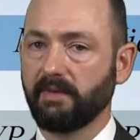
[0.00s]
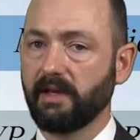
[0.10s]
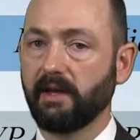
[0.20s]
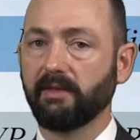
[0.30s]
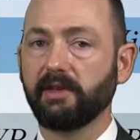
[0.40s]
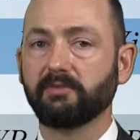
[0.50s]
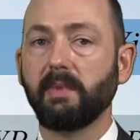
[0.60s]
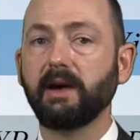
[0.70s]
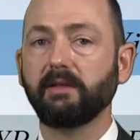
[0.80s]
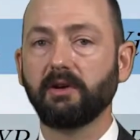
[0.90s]
Now this
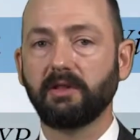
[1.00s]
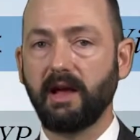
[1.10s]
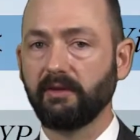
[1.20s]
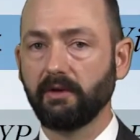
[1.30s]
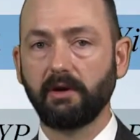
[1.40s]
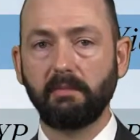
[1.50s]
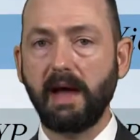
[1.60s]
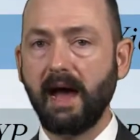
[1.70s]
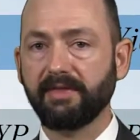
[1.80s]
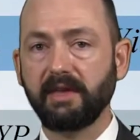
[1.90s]
might look like real
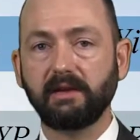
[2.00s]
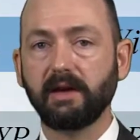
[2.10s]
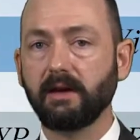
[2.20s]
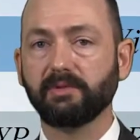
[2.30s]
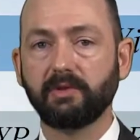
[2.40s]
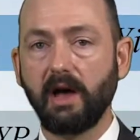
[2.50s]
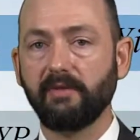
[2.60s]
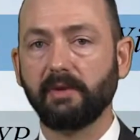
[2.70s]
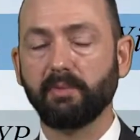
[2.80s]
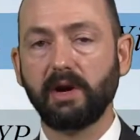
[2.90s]
mathy type
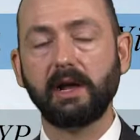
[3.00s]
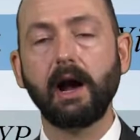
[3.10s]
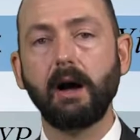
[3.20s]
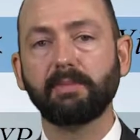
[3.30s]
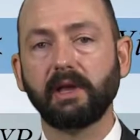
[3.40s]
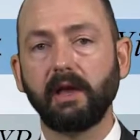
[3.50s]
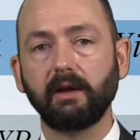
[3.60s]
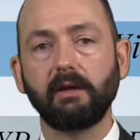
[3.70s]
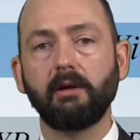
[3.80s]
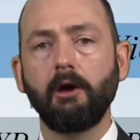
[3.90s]
stuff and pretty
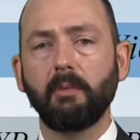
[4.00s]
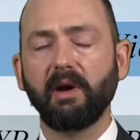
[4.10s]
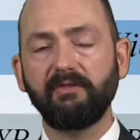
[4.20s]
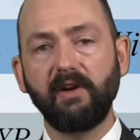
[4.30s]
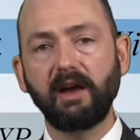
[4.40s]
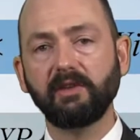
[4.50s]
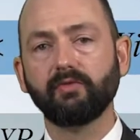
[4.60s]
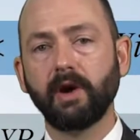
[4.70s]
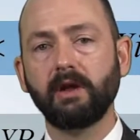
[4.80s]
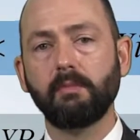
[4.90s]
complicated, but I find it's
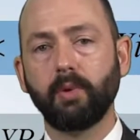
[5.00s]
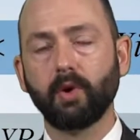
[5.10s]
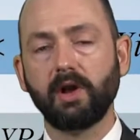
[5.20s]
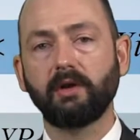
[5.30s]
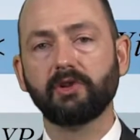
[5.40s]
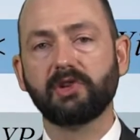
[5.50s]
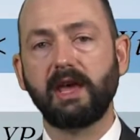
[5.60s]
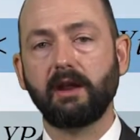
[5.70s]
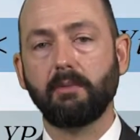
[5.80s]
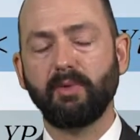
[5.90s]
very important to
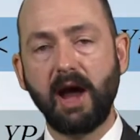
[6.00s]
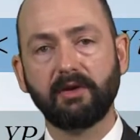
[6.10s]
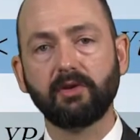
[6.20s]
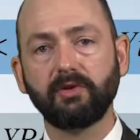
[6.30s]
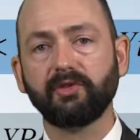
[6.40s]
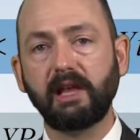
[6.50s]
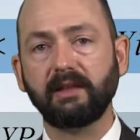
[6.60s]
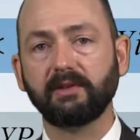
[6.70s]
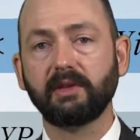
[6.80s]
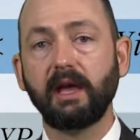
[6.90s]
understand in a practical
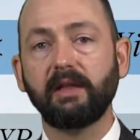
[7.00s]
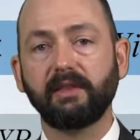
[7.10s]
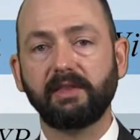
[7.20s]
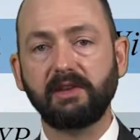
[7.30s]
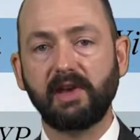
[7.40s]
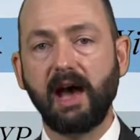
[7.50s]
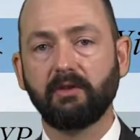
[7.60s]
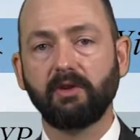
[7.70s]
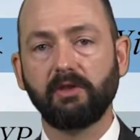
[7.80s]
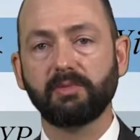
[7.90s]
sense that these
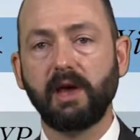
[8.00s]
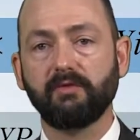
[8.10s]
algorithms have